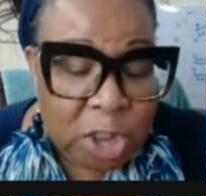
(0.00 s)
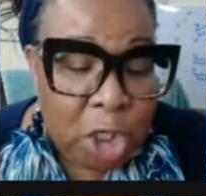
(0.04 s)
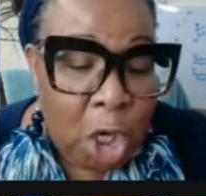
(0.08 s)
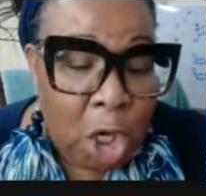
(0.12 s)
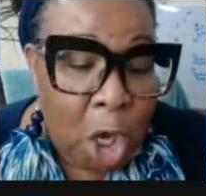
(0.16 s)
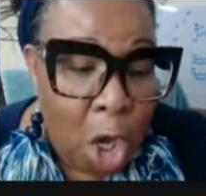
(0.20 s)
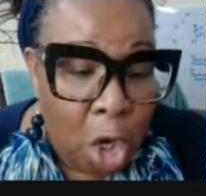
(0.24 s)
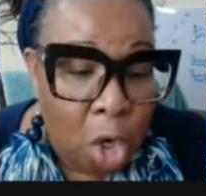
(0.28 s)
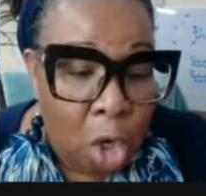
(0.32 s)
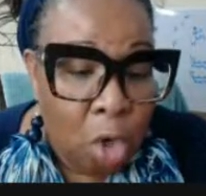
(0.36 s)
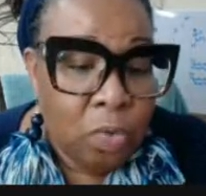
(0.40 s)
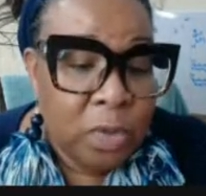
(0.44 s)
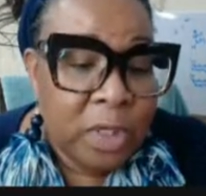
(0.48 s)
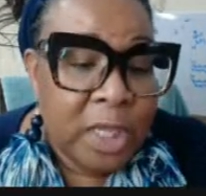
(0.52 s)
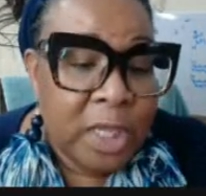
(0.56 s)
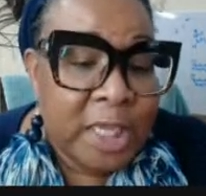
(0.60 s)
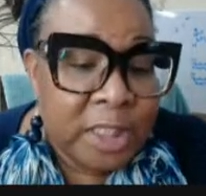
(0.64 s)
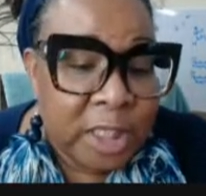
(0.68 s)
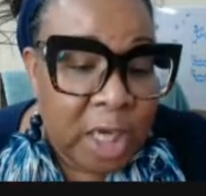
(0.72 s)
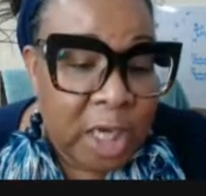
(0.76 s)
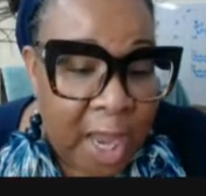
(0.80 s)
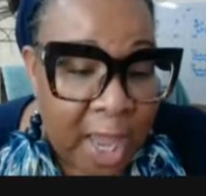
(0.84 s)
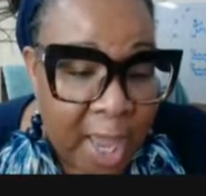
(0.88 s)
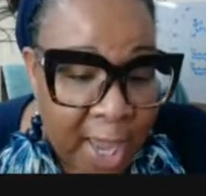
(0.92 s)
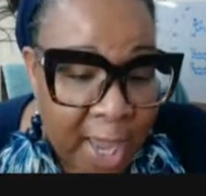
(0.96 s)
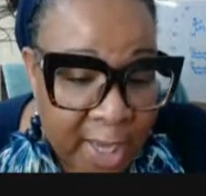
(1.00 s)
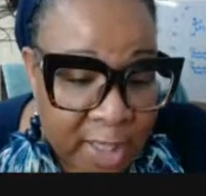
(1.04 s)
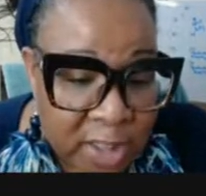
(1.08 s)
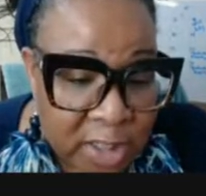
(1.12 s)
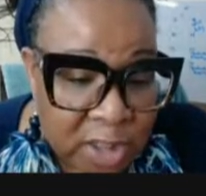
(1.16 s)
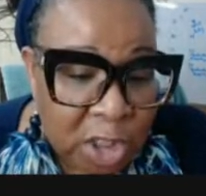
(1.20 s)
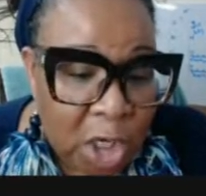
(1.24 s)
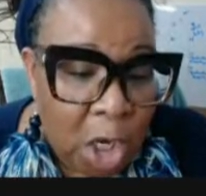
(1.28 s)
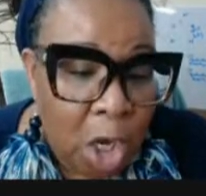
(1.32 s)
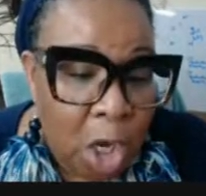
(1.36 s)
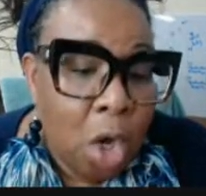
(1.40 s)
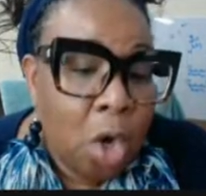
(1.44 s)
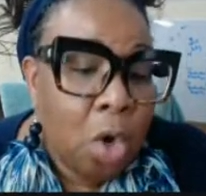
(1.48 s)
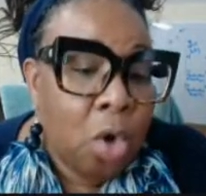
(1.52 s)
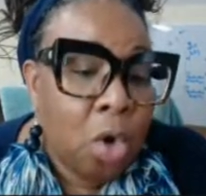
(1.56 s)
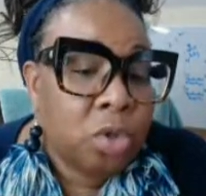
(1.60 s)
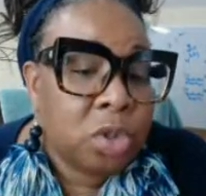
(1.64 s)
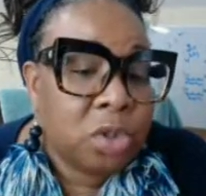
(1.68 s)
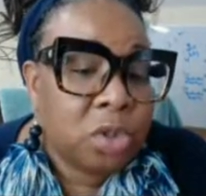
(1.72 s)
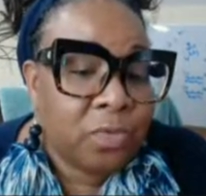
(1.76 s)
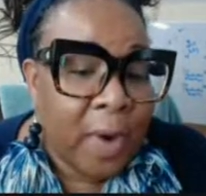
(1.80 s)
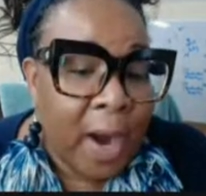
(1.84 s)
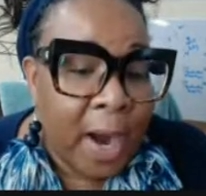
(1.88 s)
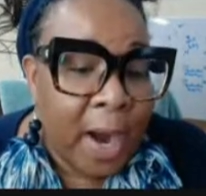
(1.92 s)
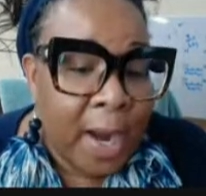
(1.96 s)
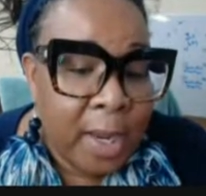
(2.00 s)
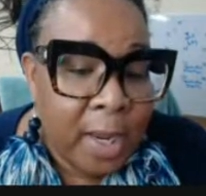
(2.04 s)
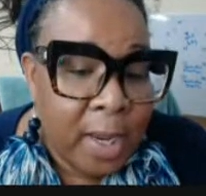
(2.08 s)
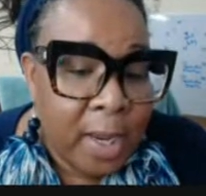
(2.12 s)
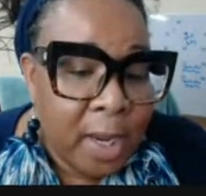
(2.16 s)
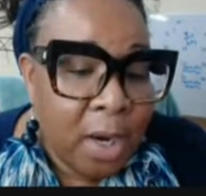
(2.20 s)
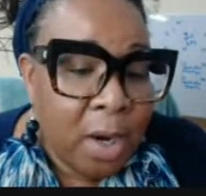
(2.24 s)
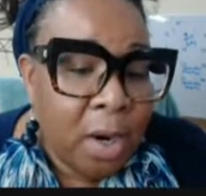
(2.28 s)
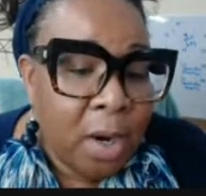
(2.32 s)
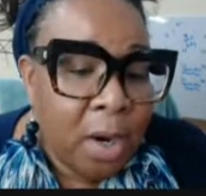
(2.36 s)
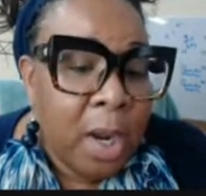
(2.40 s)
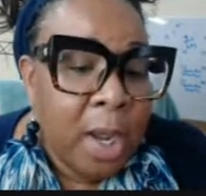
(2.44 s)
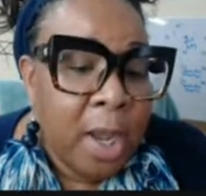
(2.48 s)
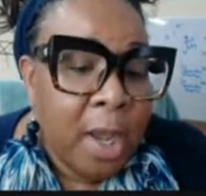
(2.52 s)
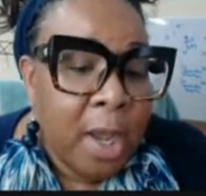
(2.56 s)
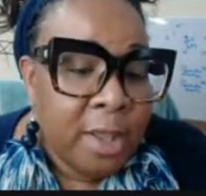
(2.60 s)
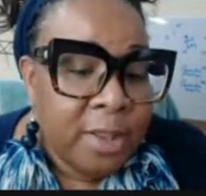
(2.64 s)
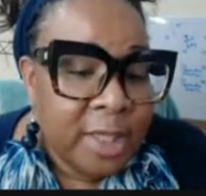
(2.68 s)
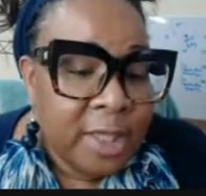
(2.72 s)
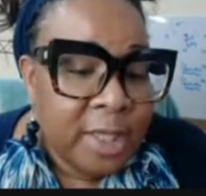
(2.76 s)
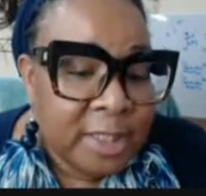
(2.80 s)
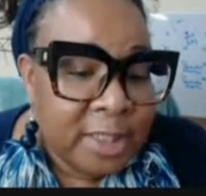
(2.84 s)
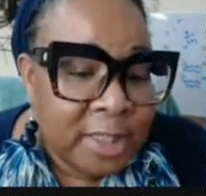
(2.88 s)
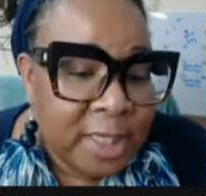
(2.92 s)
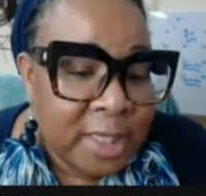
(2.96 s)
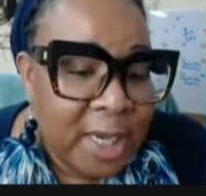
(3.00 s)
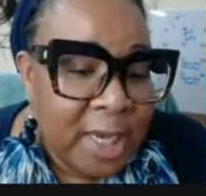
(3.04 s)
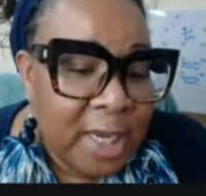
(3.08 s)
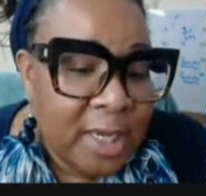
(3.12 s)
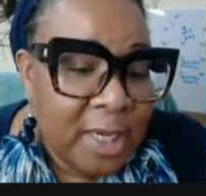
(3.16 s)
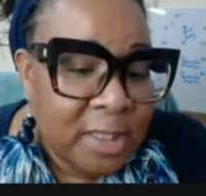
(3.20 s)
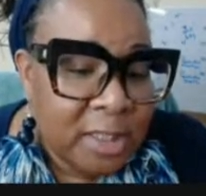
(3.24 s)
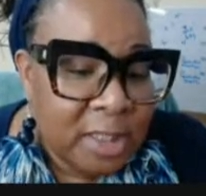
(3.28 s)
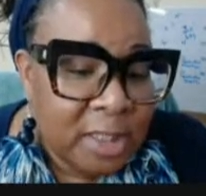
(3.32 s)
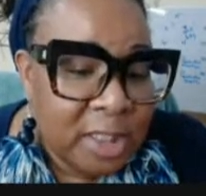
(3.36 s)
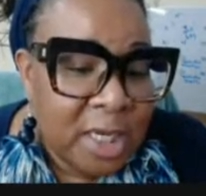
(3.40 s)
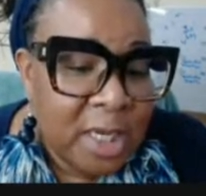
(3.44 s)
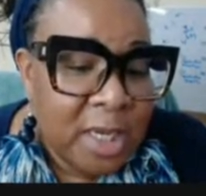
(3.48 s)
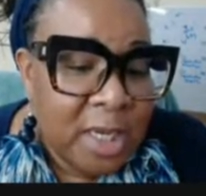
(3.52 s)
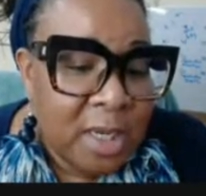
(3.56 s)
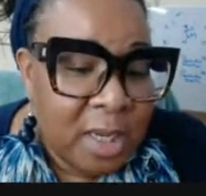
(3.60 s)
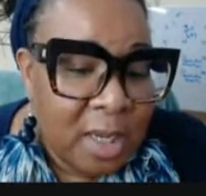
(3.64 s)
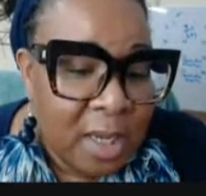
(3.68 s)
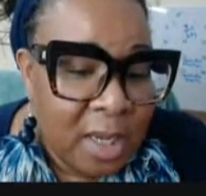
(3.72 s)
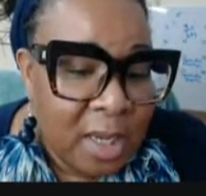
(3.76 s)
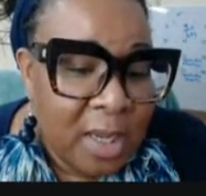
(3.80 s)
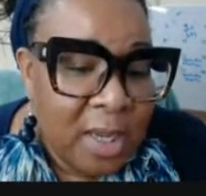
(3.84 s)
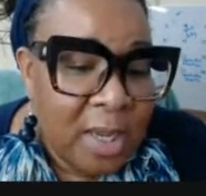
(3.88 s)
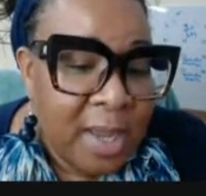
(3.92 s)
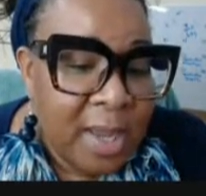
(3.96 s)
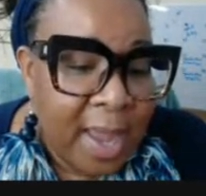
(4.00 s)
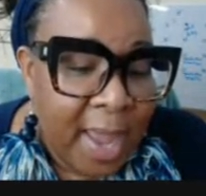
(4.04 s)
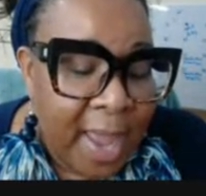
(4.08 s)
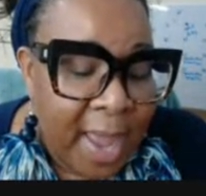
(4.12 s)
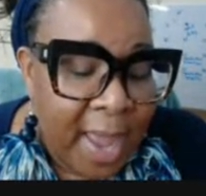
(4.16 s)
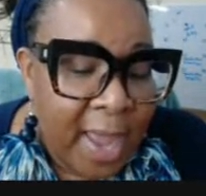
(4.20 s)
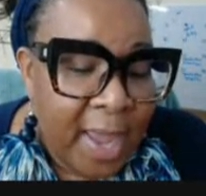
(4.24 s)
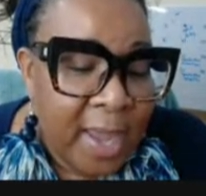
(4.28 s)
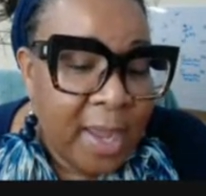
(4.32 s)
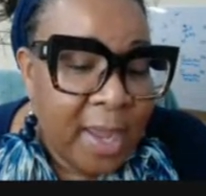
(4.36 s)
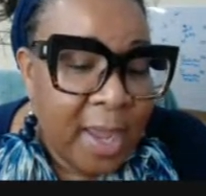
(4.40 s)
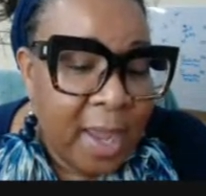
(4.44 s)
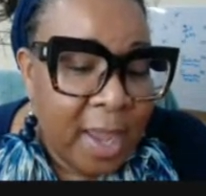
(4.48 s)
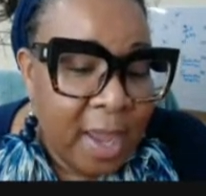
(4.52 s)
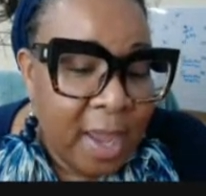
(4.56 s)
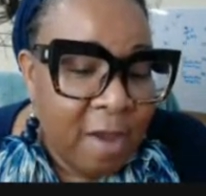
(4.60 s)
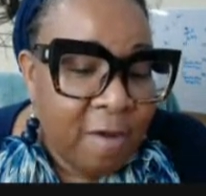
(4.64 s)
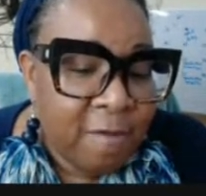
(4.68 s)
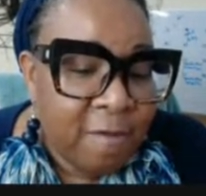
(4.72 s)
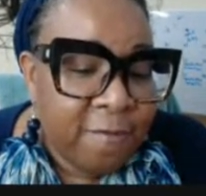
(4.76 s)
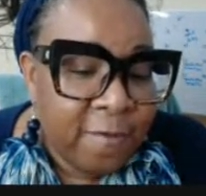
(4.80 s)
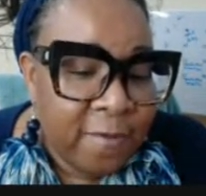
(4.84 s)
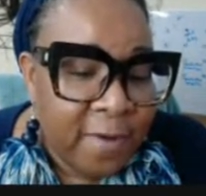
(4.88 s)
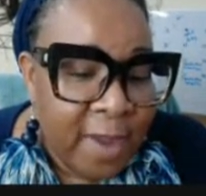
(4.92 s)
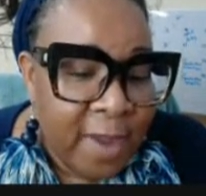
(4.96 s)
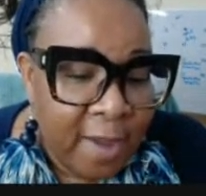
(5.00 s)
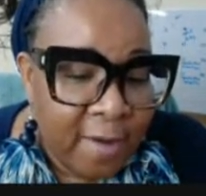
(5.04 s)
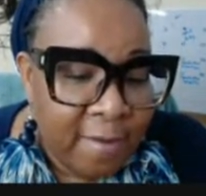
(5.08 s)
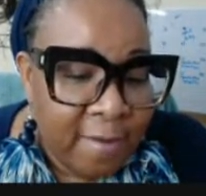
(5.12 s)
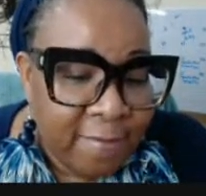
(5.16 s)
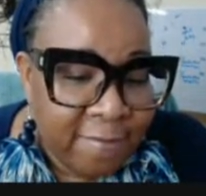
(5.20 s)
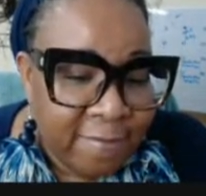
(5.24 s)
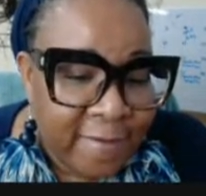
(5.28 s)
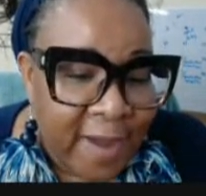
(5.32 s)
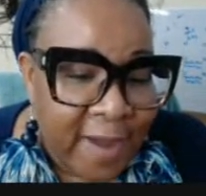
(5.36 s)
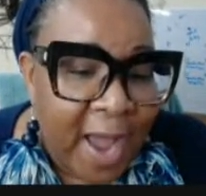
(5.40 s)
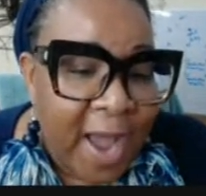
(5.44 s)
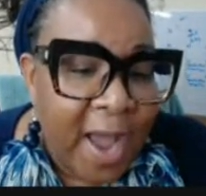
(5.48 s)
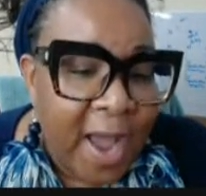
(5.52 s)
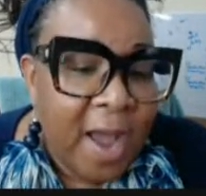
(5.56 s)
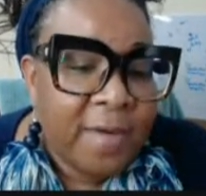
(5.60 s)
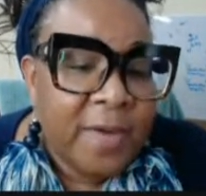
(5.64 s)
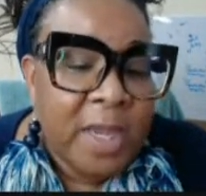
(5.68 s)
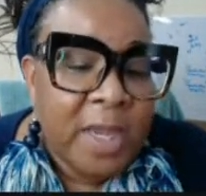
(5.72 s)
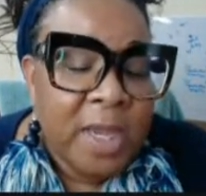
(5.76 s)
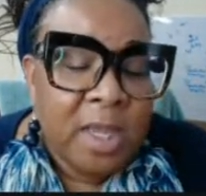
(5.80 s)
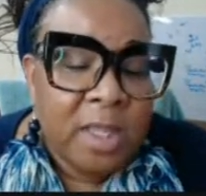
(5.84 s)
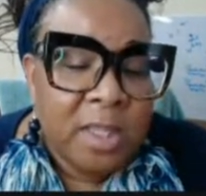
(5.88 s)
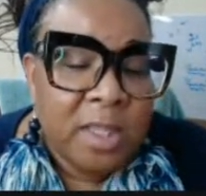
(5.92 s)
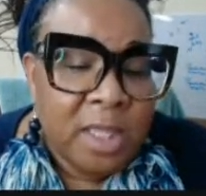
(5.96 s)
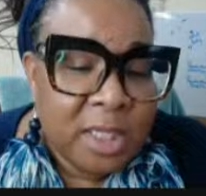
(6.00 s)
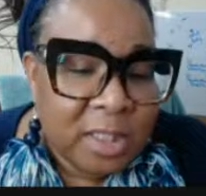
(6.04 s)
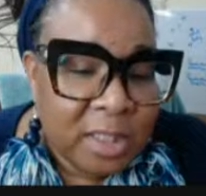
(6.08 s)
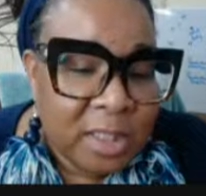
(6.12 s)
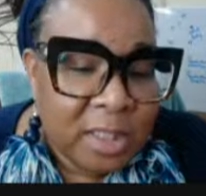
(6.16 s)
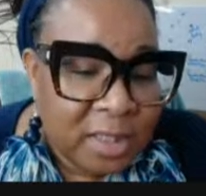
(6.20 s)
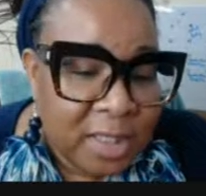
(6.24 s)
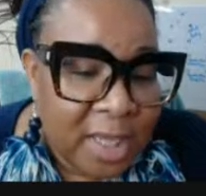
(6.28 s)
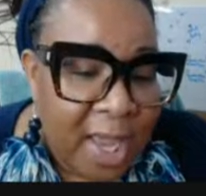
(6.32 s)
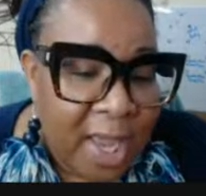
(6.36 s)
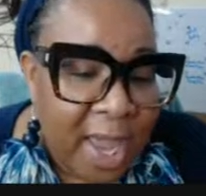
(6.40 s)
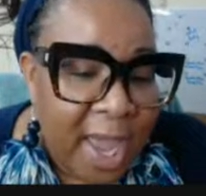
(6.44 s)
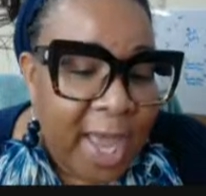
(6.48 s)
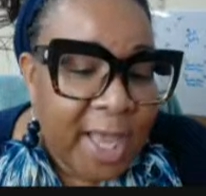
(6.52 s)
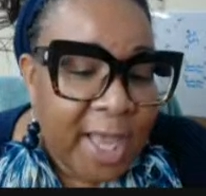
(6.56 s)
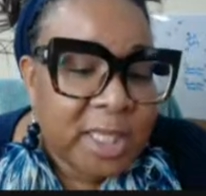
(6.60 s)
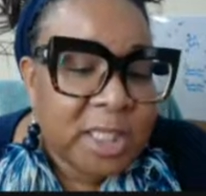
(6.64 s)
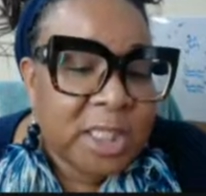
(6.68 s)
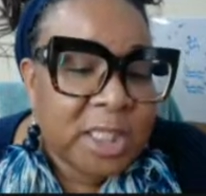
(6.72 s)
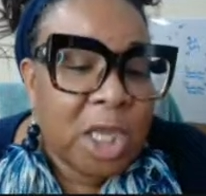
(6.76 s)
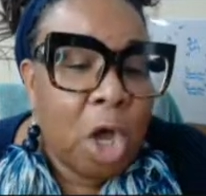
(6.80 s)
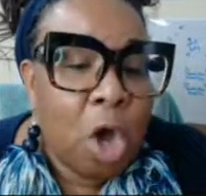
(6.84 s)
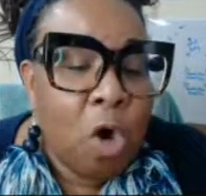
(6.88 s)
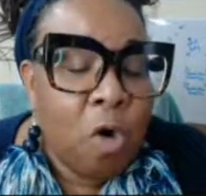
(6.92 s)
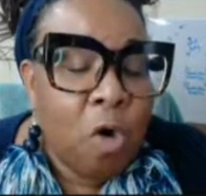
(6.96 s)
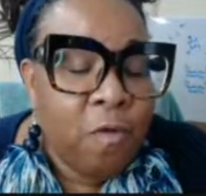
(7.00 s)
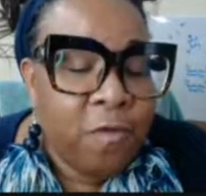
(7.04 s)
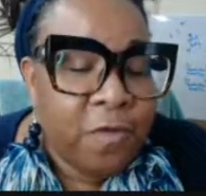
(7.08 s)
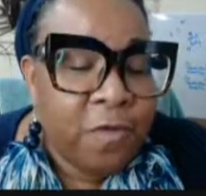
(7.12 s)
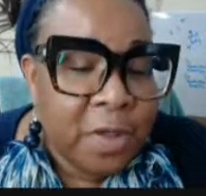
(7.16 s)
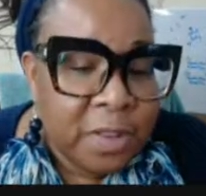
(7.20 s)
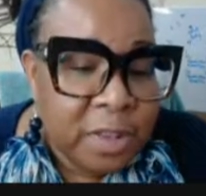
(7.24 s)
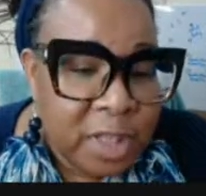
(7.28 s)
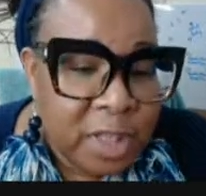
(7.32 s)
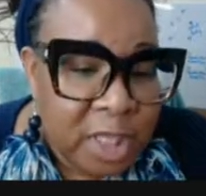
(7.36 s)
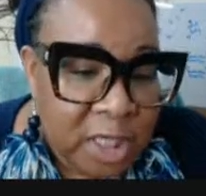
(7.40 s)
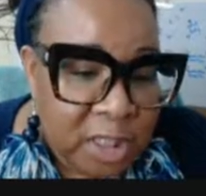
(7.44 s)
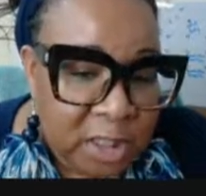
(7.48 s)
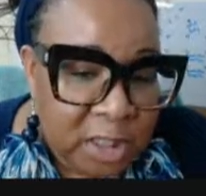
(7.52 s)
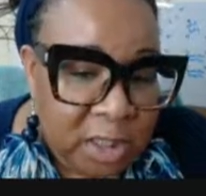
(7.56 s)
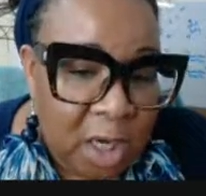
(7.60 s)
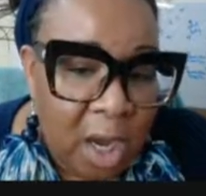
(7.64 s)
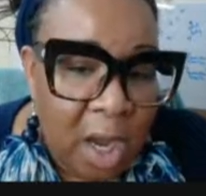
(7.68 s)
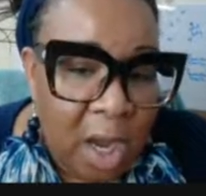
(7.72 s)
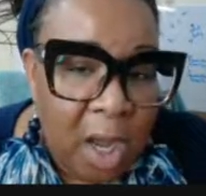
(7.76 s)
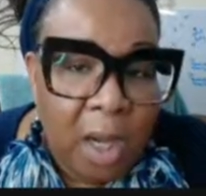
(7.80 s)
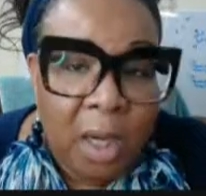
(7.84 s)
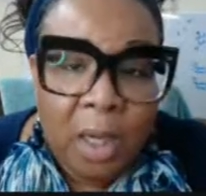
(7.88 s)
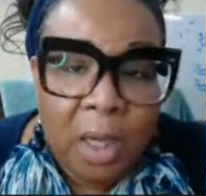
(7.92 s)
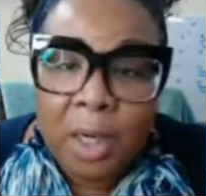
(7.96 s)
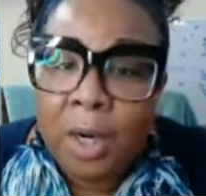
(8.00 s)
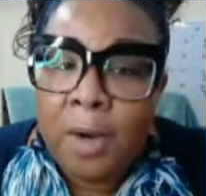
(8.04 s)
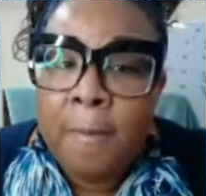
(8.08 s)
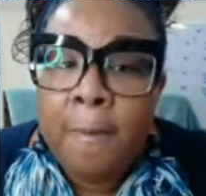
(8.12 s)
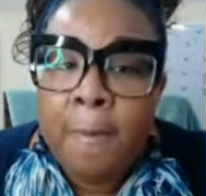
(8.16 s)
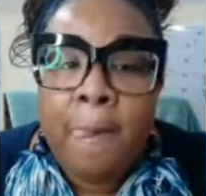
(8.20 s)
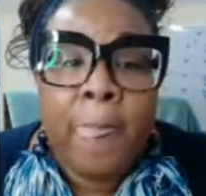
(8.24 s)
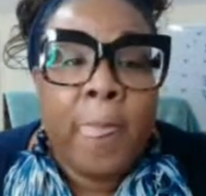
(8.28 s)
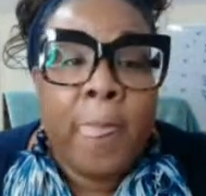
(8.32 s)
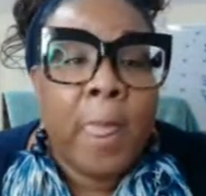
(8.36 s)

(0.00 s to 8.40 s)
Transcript: code. These are hex codes right here. This EDEAF 5. This is the hex code for this color.